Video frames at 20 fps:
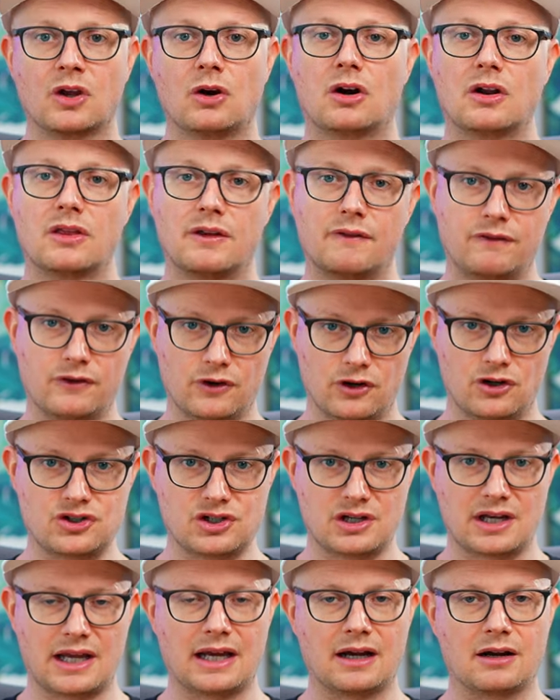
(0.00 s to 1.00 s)
are the
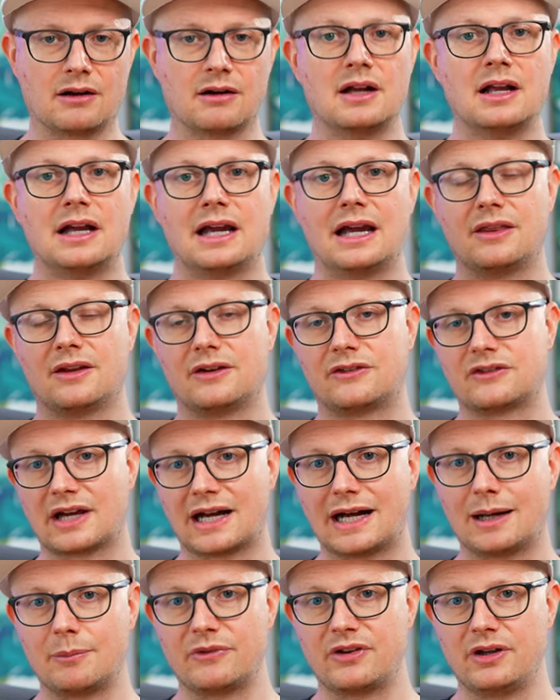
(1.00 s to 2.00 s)
virgin hair, and the
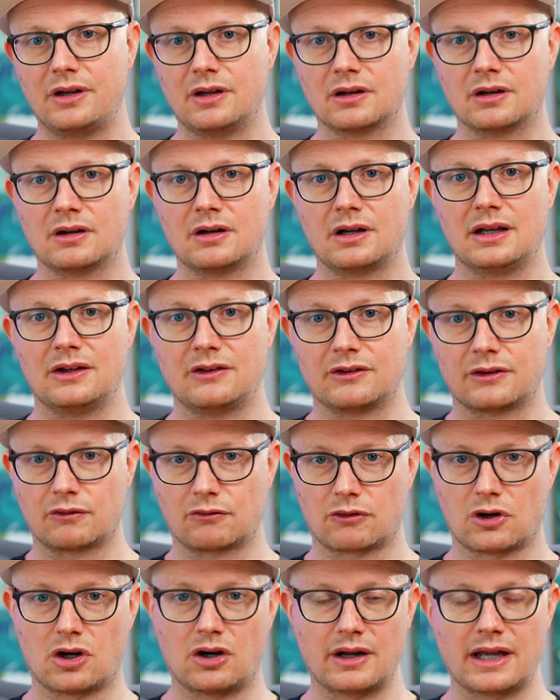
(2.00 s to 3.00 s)
top tier is the
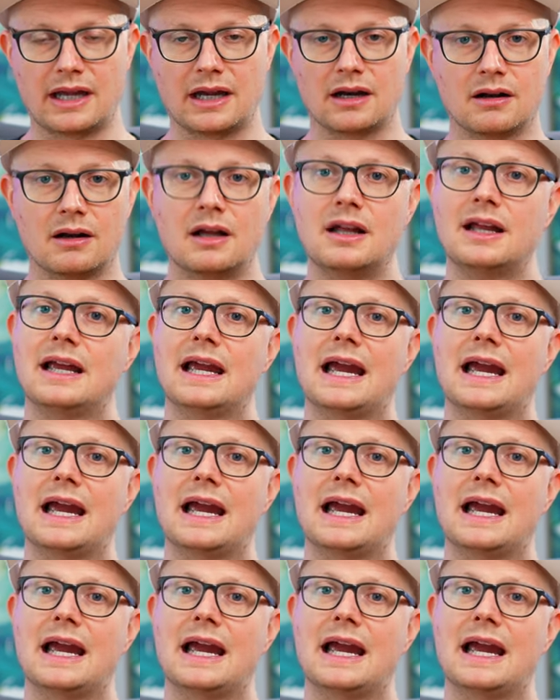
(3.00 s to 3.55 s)
raw hair.